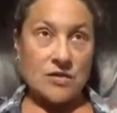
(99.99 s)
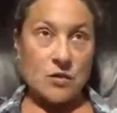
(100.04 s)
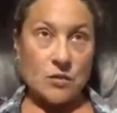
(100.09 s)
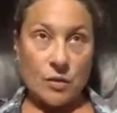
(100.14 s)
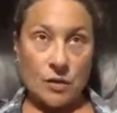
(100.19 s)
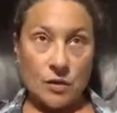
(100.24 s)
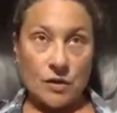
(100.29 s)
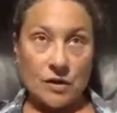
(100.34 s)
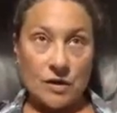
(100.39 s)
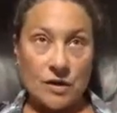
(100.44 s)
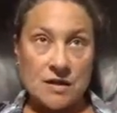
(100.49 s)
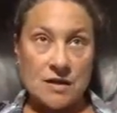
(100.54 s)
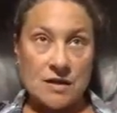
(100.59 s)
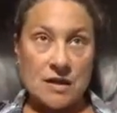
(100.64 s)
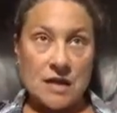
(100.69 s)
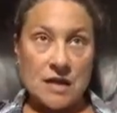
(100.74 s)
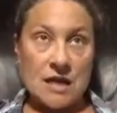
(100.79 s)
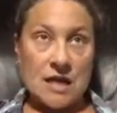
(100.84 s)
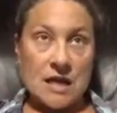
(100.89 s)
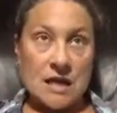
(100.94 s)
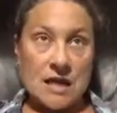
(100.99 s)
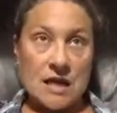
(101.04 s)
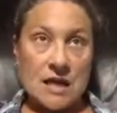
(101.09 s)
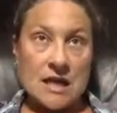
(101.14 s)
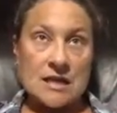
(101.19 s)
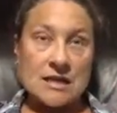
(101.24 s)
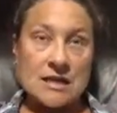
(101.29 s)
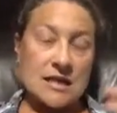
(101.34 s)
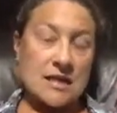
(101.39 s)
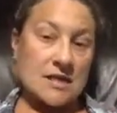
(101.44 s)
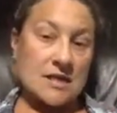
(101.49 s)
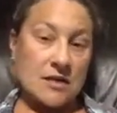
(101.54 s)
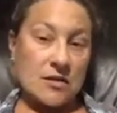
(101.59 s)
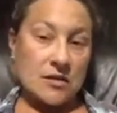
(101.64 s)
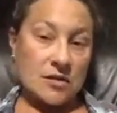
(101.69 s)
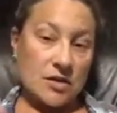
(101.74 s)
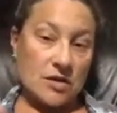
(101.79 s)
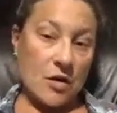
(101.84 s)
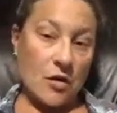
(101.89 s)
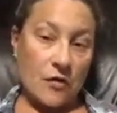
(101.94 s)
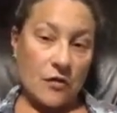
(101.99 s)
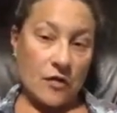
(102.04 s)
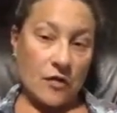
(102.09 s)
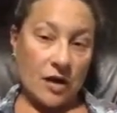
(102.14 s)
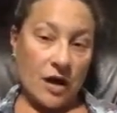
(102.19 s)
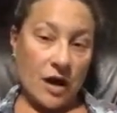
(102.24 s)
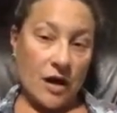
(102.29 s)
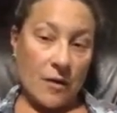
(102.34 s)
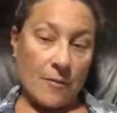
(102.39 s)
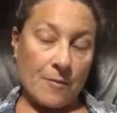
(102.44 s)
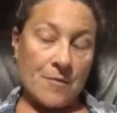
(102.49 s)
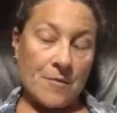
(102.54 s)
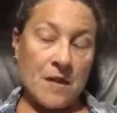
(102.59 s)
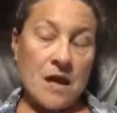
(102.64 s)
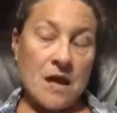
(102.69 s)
words, it's easier to overcome.